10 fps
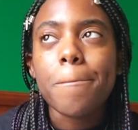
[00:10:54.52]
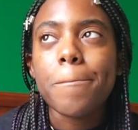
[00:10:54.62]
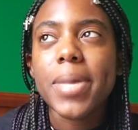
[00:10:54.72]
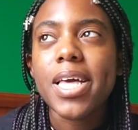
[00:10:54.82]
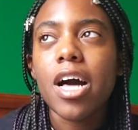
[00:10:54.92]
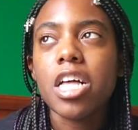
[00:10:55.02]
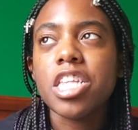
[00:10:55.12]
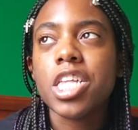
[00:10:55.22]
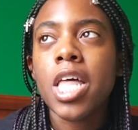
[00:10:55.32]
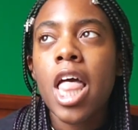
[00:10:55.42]

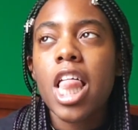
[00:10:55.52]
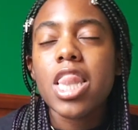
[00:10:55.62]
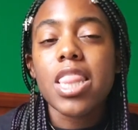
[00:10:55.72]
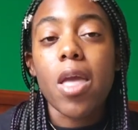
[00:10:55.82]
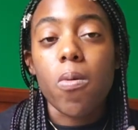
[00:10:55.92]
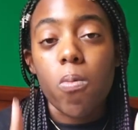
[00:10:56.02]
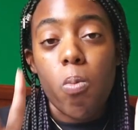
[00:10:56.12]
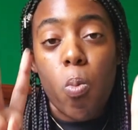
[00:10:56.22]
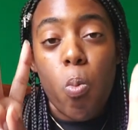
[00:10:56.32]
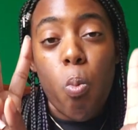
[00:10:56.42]
because they
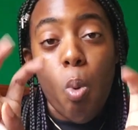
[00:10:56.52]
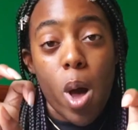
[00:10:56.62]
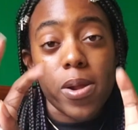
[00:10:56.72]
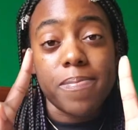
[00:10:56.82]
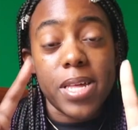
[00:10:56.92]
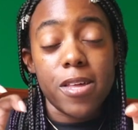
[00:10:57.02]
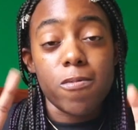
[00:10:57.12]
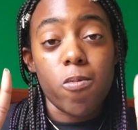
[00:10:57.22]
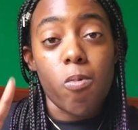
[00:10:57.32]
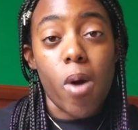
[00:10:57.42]
want to be
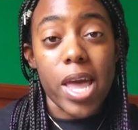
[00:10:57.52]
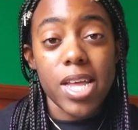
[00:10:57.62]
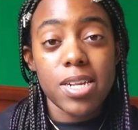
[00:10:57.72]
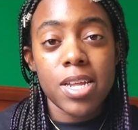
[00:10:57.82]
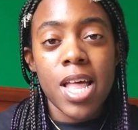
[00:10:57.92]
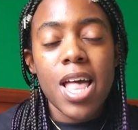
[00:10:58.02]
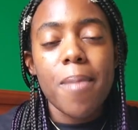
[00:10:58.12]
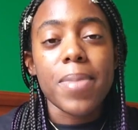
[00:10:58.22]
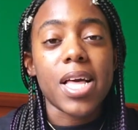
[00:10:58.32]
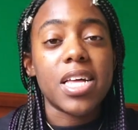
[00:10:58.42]
white,
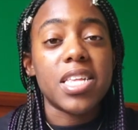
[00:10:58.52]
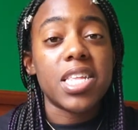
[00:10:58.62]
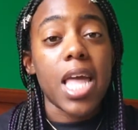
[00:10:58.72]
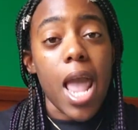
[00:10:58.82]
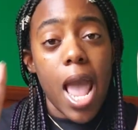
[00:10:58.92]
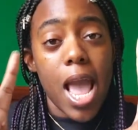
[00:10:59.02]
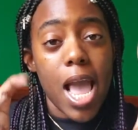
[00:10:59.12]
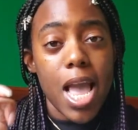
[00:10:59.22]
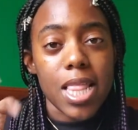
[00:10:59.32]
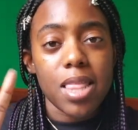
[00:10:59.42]
because they
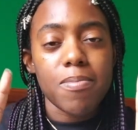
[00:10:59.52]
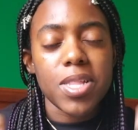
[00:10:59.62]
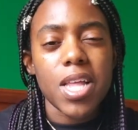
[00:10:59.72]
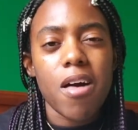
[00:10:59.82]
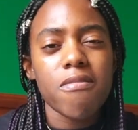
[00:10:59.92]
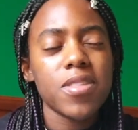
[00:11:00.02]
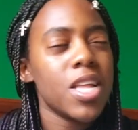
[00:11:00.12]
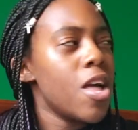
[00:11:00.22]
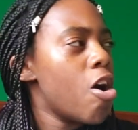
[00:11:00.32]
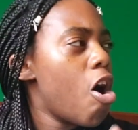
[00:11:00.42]
hate themselves,
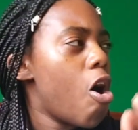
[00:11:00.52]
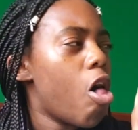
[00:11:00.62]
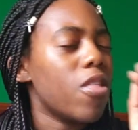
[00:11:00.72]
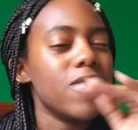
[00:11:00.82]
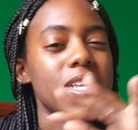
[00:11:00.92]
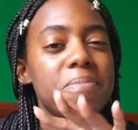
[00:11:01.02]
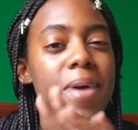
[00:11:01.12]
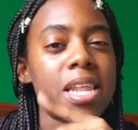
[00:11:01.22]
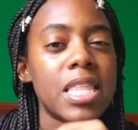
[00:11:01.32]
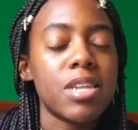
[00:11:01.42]
all of these
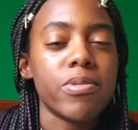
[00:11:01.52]
petty little